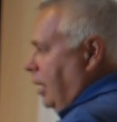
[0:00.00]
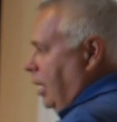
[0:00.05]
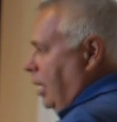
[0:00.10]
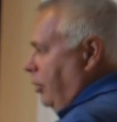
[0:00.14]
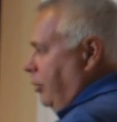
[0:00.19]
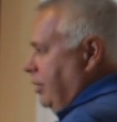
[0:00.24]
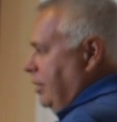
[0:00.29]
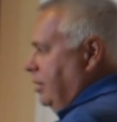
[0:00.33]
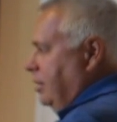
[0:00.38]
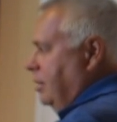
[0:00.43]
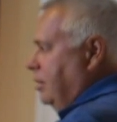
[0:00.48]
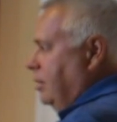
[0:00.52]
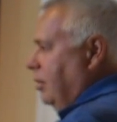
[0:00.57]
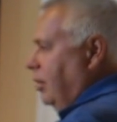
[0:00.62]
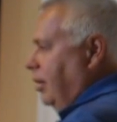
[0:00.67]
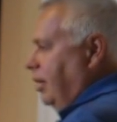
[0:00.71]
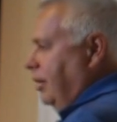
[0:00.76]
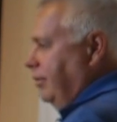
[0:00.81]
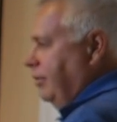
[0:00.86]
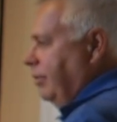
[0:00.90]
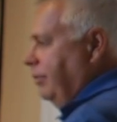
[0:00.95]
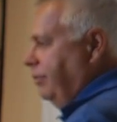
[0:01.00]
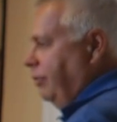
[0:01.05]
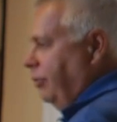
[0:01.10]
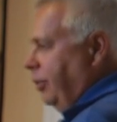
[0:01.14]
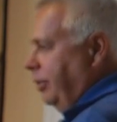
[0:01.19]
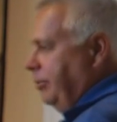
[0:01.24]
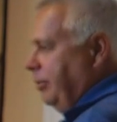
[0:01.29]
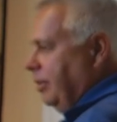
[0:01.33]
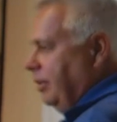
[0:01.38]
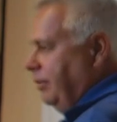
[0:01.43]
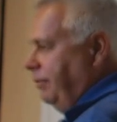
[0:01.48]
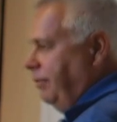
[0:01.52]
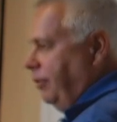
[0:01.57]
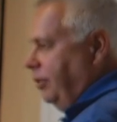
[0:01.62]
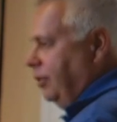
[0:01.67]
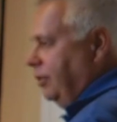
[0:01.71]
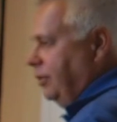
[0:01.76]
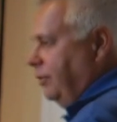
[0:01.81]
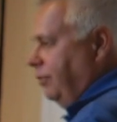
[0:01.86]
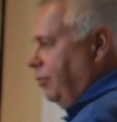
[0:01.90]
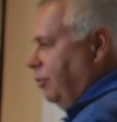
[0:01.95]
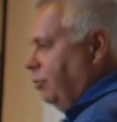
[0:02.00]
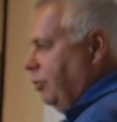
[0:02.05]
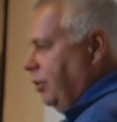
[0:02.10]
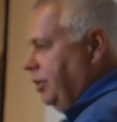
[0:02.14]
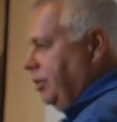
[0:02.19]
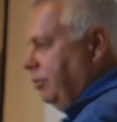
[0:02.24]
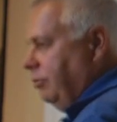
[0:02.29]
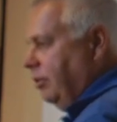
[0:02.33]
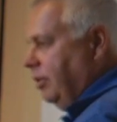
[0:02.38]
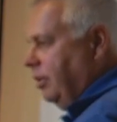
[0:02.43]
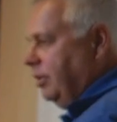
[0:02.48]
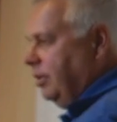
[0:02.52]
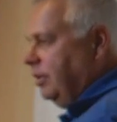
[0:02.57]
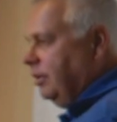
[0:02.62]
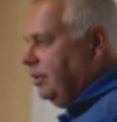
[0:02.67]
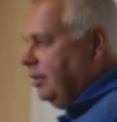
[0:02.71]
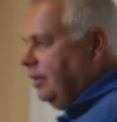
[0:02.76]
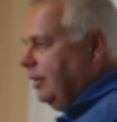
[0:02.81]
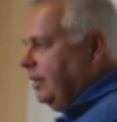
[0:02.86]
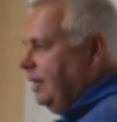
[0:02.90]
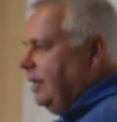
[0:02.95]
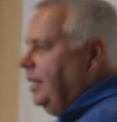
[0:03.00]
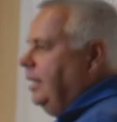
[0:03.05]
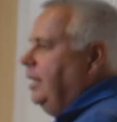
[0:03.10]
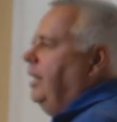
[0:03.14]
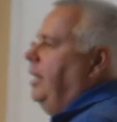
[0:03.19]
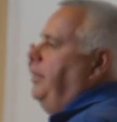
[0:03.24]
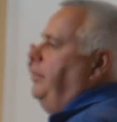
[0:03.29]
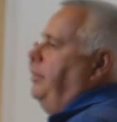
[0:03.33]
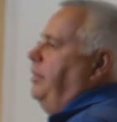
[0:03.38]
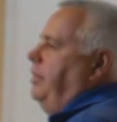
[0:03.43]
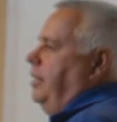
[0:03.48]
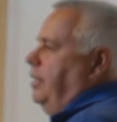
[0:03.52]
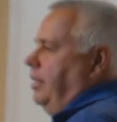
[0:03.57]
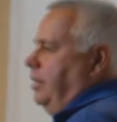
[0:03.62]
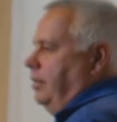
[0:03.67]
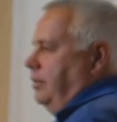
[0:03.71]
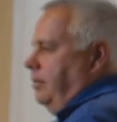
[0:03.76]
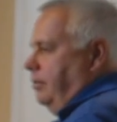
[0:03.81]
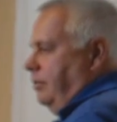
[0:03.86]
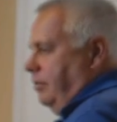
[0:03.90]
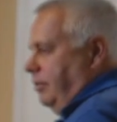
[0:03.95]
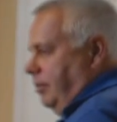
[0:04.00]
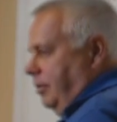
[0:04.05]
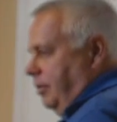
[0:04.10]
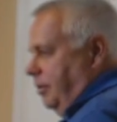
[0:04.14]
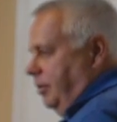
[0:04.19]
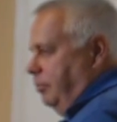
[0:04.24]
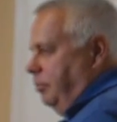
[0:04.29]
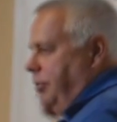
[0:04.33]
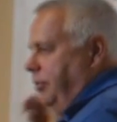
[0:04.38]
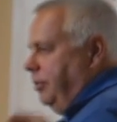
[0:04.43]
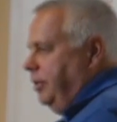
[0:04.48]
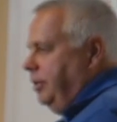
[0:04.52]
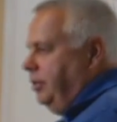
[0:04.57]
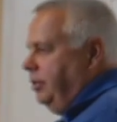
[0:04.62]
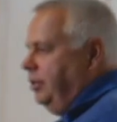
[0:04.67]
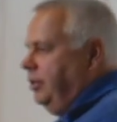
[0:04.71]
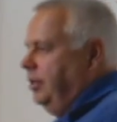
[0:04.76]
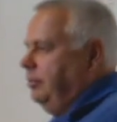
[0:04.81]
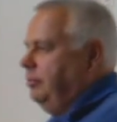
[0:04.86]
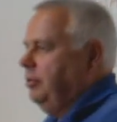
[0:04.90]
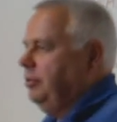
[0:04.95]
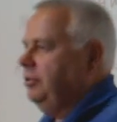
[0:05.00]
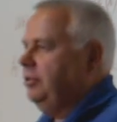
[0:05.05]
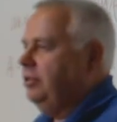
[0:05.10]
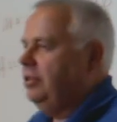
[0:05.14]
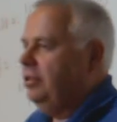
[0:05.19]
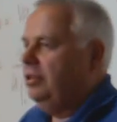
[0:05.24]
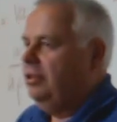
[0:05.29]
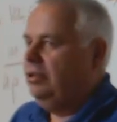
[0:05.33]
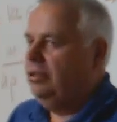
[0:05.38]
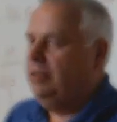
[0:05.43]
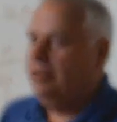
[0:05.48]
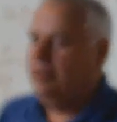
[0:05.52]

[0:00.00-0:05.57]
Always solve the formula first for what you want, and then put in your numbers.